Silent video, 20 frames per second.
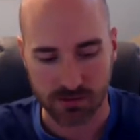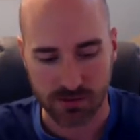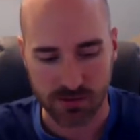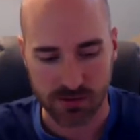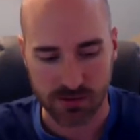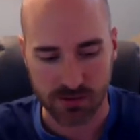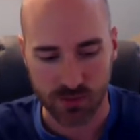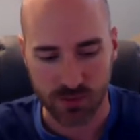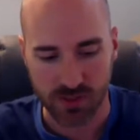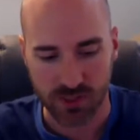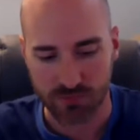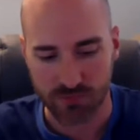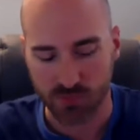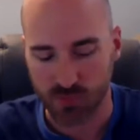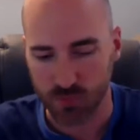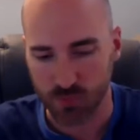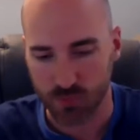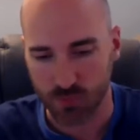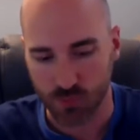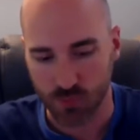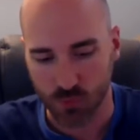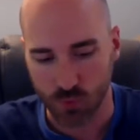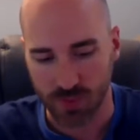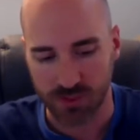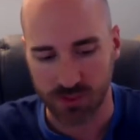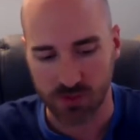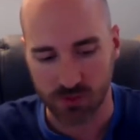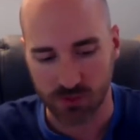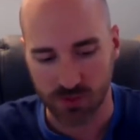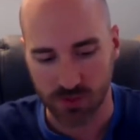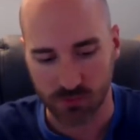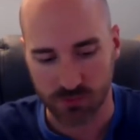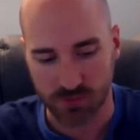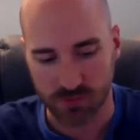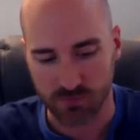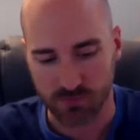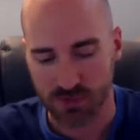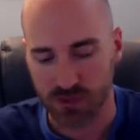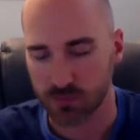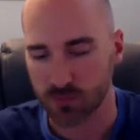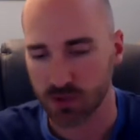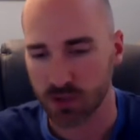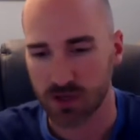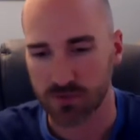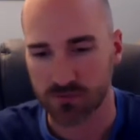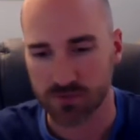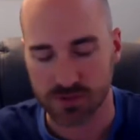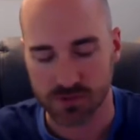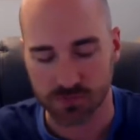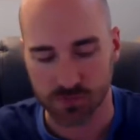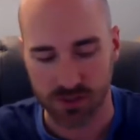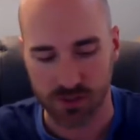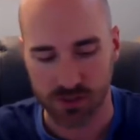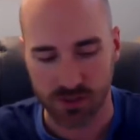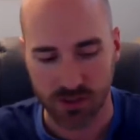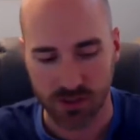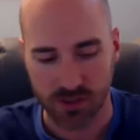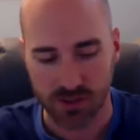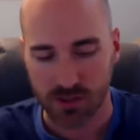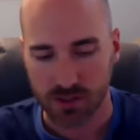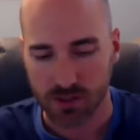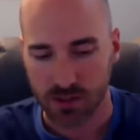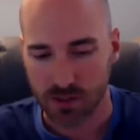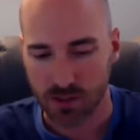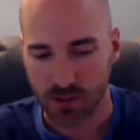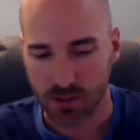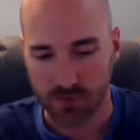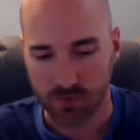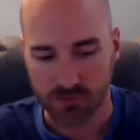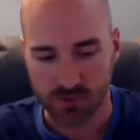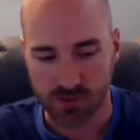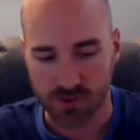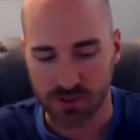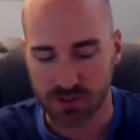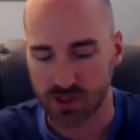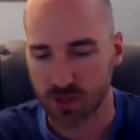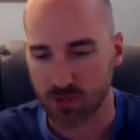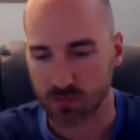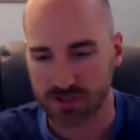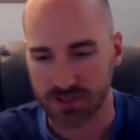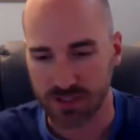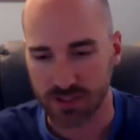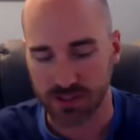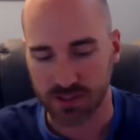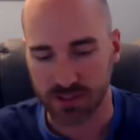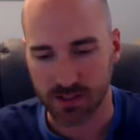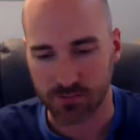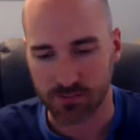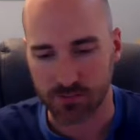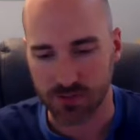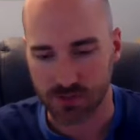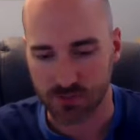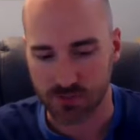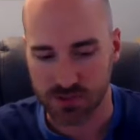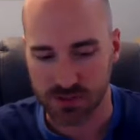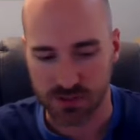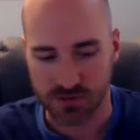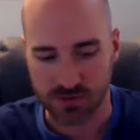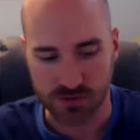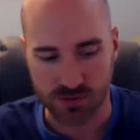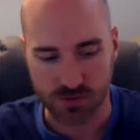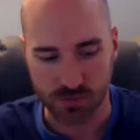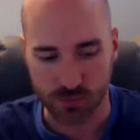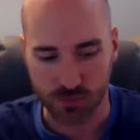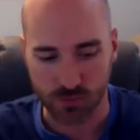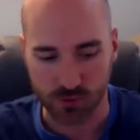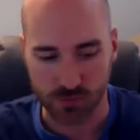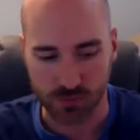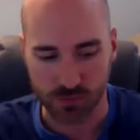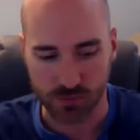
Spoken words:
And so we have a way to do that with Inflatable Office, but if you need help setting that up, you can reach out to support.